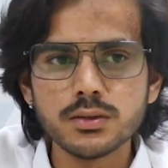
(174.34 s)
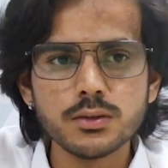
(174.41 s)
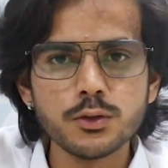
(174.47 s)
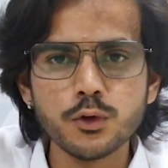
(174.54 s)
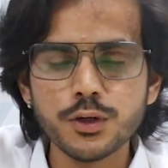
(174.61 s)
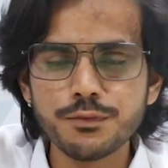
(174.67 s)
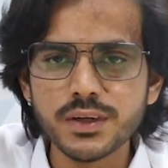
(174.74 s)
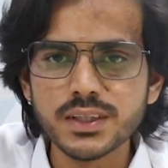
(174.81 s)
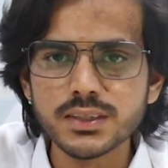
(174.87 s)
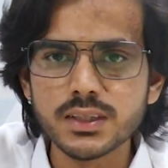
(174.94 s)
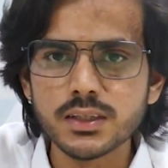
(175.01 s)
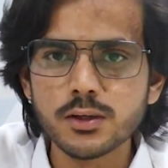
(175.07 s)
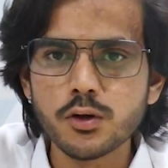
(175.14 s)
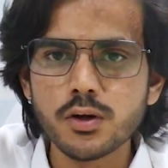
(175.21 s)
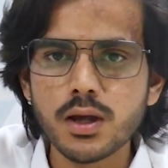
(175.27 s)

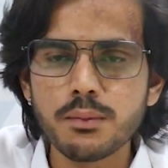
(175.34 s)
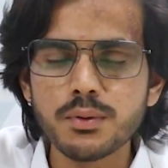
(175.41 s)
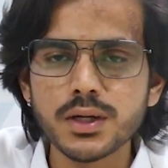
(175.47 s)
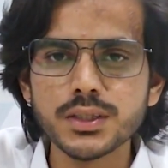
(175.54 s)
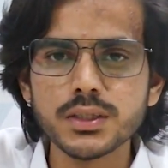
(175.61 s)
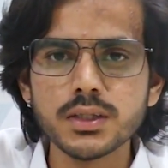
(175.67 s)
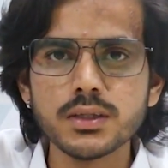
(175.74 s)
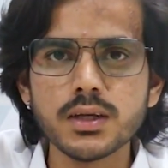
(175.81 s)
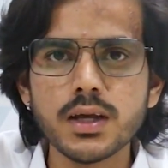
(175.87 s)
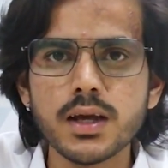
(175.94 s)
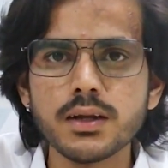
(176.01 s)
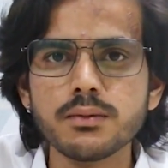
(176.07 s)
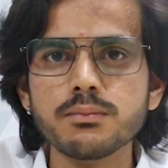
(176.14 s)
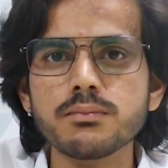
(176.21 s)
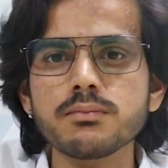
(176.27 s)
notification collaboration,
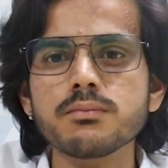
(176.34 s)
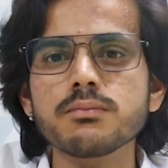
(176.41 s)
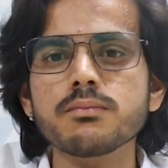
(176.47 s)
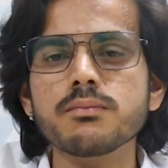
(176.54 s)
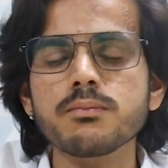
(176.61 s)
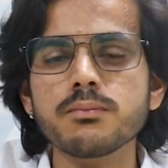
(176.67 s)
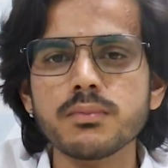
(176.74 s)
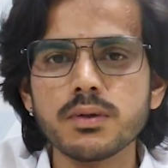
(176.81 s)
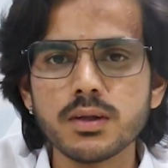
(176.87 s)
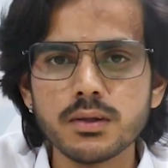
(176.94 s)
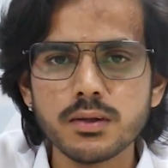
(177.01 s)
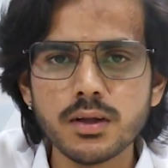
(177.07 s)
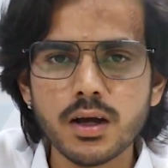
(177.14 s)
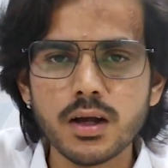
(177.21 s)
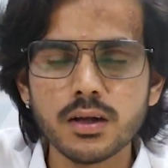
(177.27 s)
and
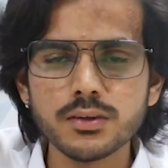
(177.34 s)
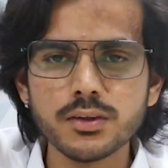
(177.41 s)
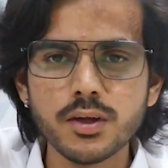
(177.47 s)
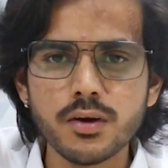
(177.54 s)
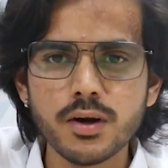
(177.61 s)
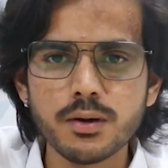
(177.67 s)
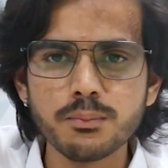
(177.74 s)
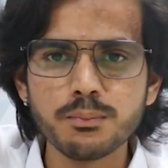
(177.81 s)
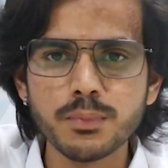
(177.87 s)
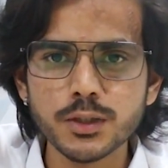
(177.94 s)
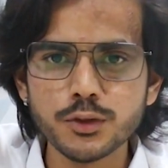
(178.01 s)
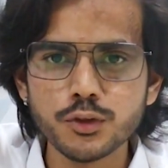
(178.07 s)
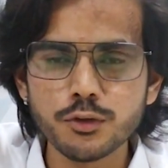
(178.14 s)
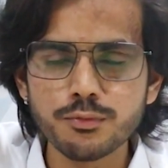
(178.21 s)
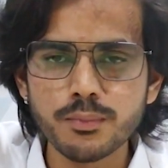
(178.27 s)
there are a
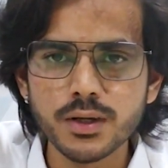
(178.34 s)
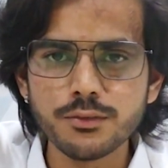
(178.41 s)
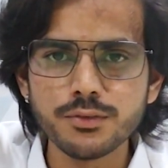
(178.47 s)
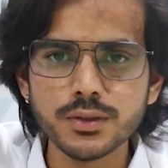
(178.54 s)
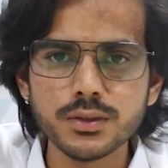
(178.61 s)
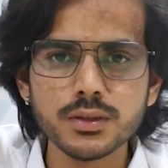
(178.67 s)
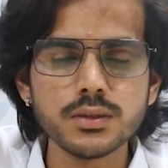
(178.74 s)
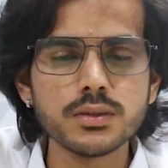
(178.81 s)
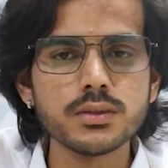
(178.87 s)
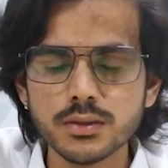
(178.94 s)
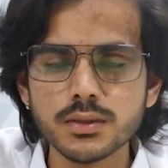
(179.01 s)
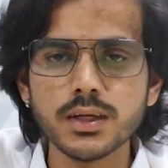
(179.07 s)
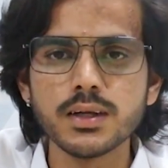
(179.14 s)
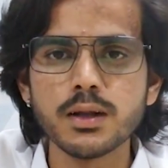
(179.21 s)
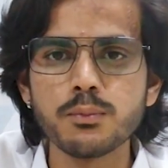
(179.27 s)
bunch of many features
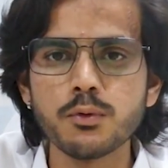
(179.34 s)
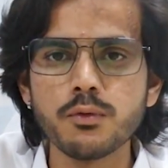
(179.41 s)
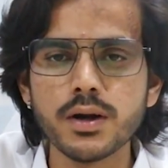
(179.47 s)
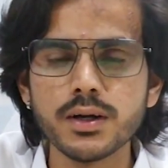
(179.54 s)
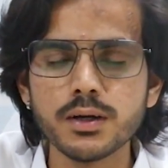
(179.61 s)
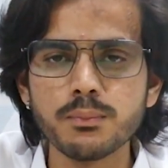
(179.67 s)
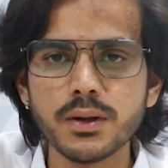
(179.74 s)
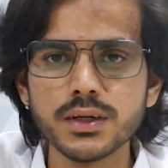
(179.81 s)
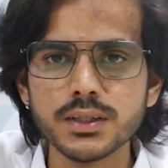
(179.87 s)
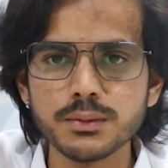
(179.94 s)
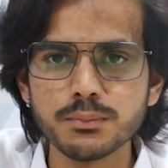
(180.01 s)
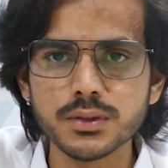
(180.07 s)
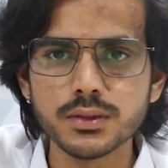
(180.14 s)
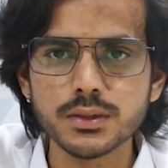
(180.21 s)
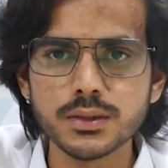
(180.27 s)
that are provided by
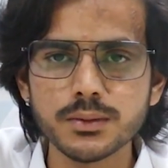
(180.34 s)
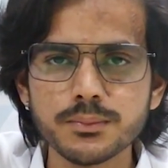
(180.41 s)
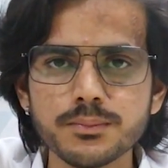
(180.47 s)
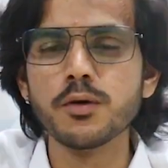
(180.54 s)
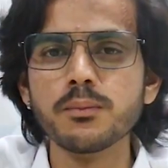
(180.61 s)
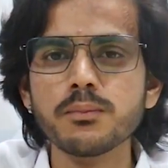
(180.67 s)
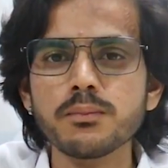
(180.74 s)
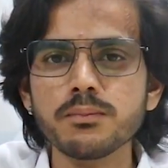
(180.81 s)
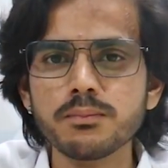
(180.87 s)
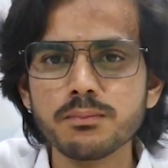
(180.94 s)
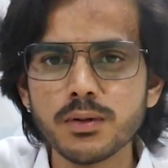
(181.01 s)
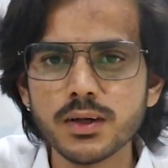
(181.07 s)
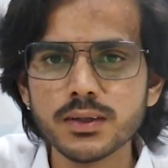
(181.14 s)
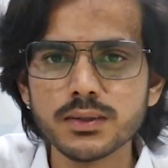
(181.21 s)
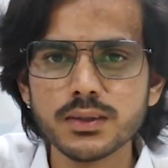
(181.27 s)
TeamCity. From
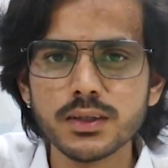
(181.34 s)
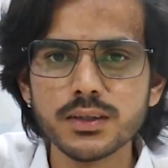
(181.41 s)
plugin